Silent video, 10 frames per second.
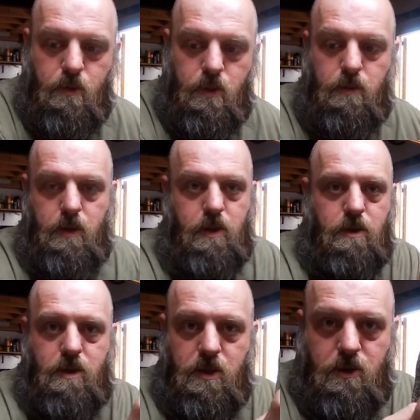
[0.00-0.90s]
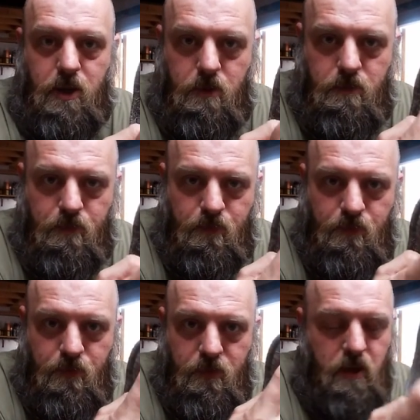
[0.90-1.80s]
Well, these are steel toed
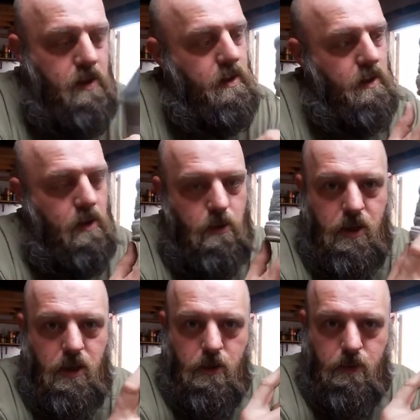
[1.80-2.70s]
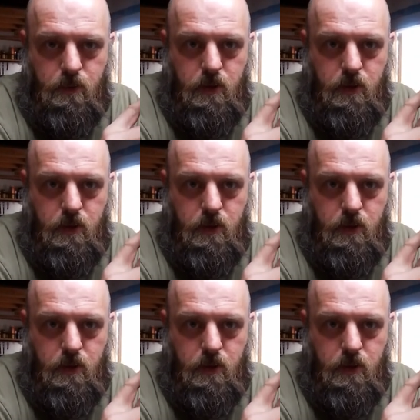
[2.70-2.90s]
and closed heel.